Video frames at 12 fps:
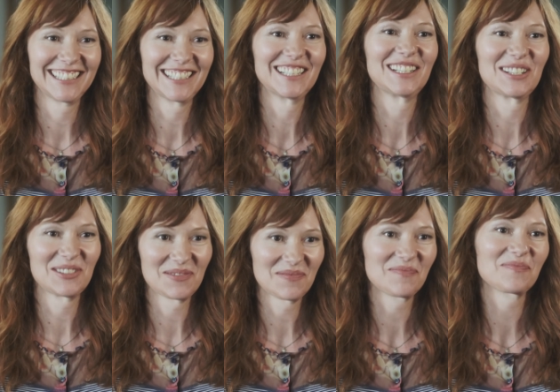part
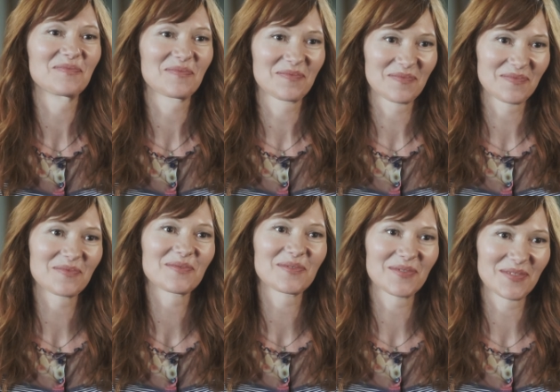of your
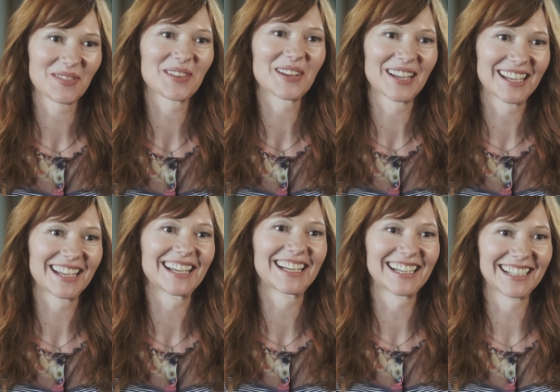that's part of your
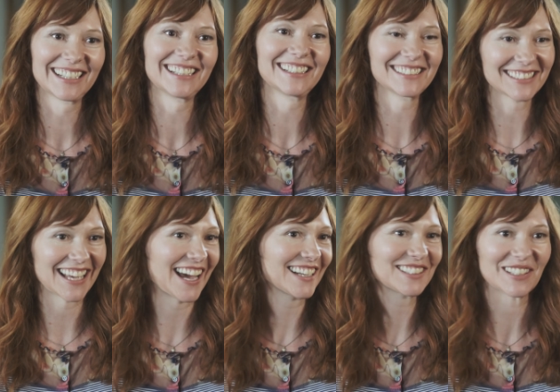DNA.
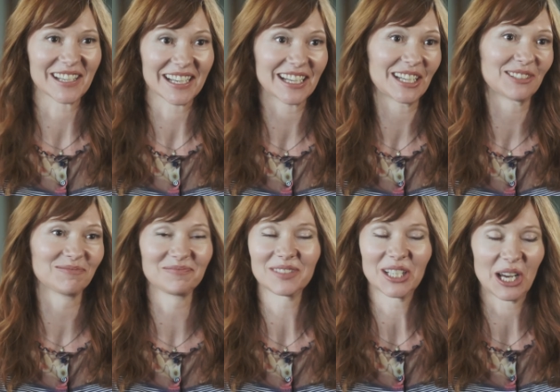Exactly, and
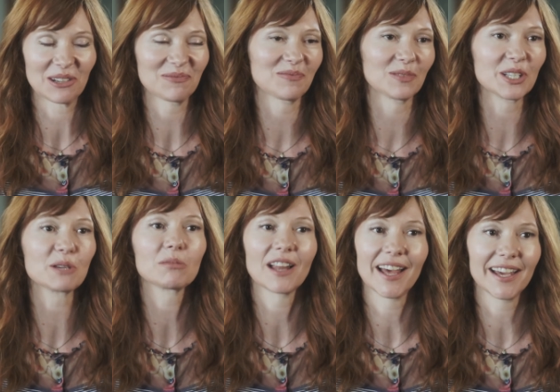you know when you
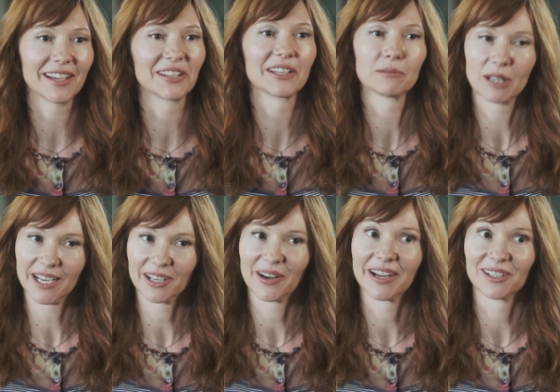play on the
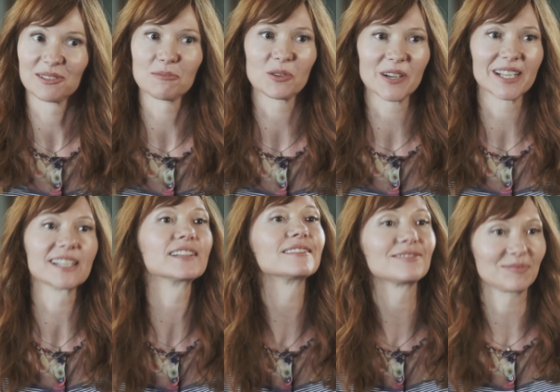playground, boy,
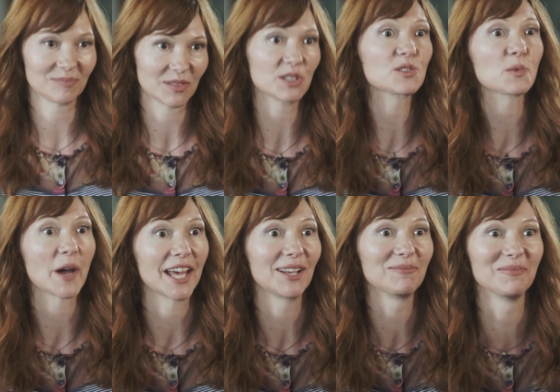you
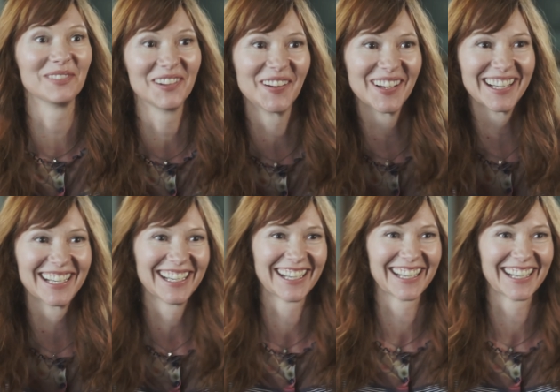sweat. You do.